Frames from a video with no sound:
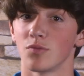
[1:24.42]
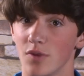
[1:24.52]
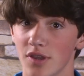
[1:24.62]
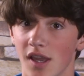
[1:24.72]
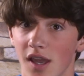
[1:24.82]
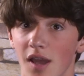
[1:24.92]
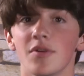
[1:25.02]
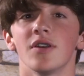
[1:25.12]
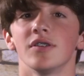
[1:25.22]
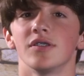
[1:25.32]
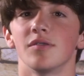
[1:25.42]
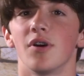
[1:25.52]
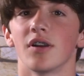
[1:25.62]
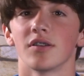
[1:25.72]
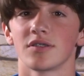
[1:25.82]
with cap to the
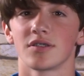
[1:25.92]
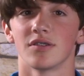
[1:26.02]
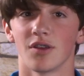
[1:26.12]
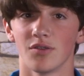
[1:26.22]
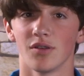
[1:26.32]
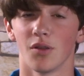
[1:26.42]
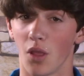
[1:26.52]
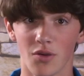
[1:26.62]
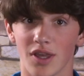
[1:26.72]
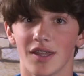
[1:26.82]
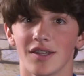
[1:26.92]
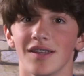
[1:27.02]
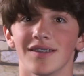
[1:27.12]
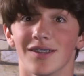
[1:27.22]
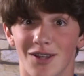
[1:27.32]
box do- located
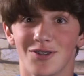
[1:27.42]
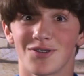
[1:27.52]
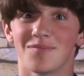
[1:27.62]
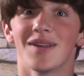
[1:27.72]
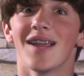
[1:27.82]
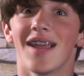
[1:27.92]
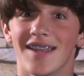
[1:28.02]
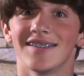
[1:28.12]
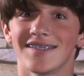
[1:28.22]
in the lunchroom heading to